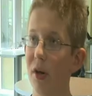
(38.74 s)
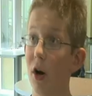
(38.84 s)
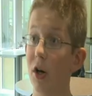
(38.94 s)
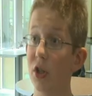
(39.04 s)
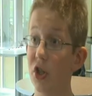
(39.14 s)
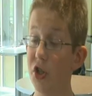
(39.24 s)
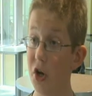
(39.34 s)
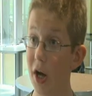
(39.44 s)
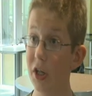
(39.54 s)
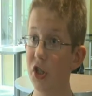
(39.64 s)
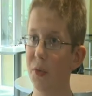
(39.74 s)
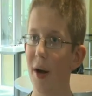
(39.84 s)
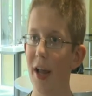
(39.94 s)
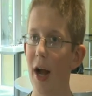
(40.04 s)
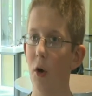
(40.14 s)
are judged
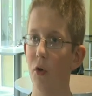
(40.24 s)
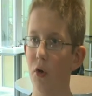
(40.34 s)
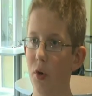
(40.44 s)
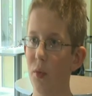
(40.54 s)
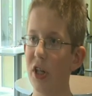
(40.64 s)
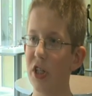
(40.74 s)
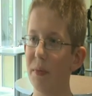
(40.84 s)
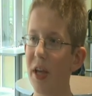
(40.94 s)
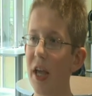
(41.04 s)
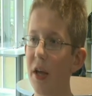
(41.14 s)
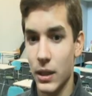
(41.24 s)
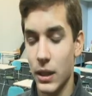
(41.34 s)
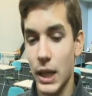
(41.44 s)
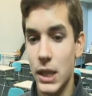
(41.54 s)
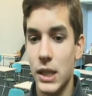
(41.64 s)
by how good we speak.
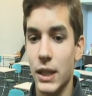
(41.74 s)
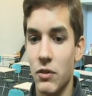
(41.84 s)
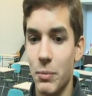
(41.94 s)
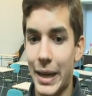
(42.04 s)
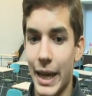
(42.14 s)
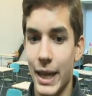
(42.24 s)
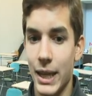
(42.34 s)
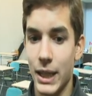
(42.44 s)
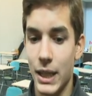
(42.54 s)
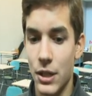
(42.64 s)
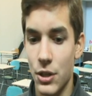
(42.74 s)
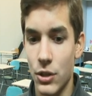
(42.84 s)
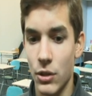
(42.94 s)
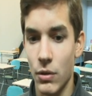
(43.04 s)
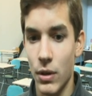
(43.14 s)
Legislative debate, I think, teaches
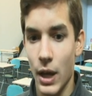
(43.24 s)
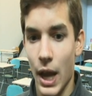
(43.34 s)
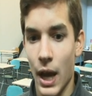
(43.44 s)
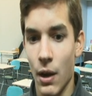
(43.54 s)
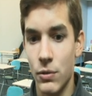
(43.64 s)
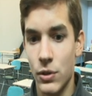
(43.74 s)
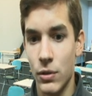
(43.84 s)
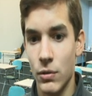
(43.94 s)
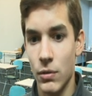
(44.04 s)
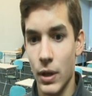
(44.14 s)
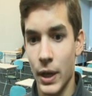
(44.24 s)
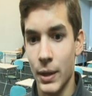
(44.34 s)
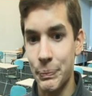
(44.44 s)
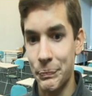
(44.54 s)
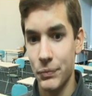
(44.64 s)
you how to
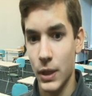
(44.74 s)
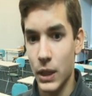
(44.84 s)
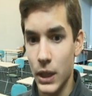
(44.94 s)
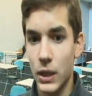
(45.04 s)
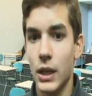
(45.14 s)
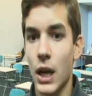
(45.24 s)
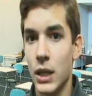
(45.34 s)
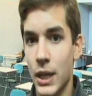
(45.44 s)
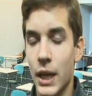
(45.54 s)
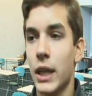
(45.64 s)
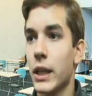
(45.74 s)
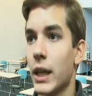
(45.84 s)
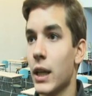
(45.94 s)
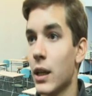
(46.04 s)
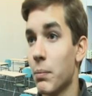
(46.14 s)
clearly articulate a